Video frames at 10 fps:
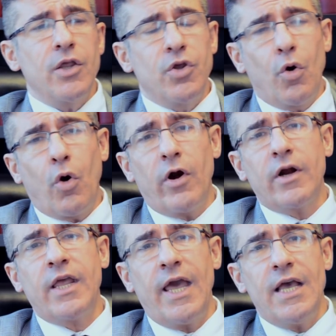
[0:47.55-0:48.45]
your
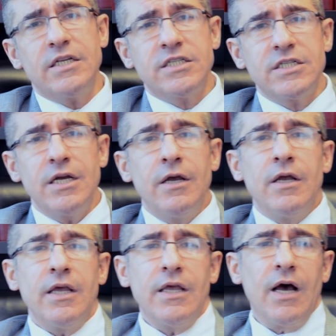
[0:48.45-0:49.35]
case
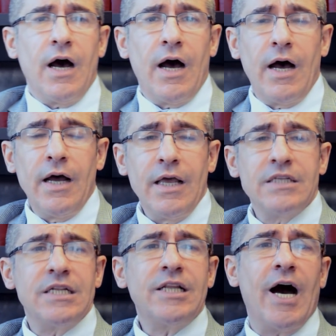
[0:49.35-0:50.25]

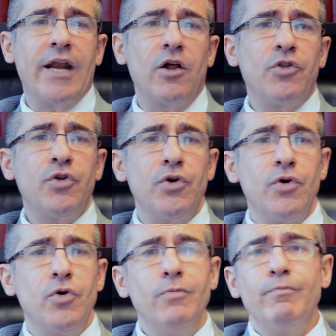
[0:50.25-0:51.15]
is entitled
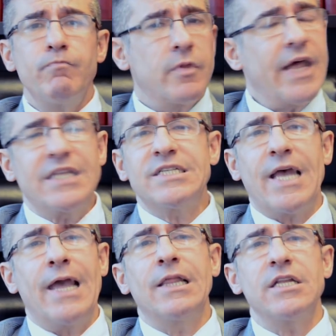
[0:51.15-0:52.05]
to, let's
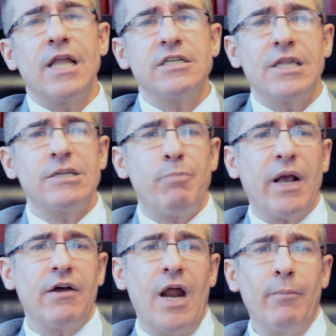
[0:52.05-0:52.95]
say, let's
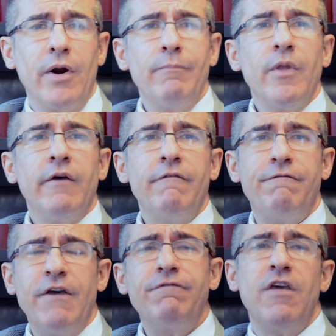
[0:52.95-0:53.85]
pick a number,
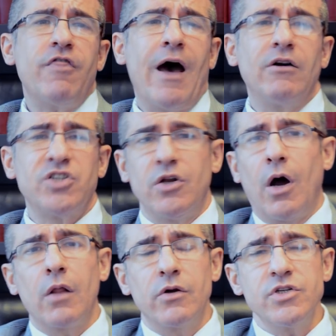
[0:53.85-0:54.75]

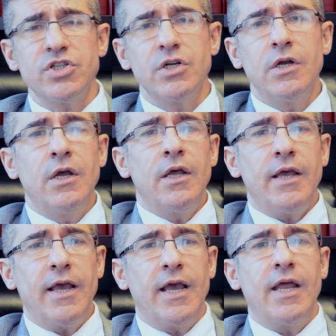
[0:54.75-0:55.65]
$50,000
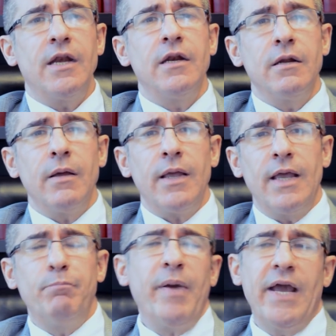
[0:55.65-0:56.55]
in
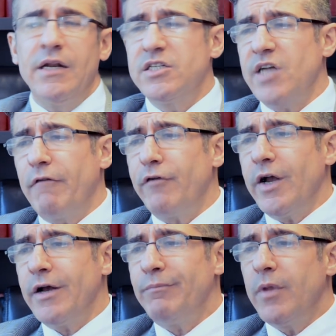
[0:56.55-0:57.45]
pain and
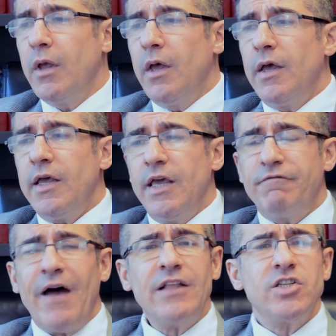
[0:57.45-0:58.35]
suffering. If
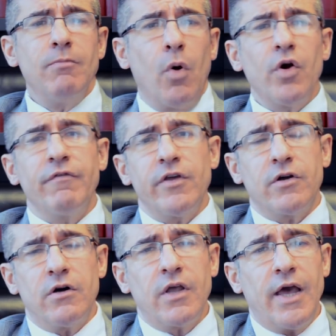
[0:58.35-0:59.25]
that's a motor
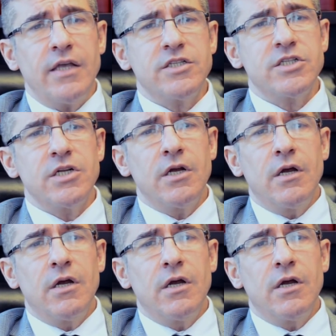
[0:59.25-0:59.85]
vehicle case,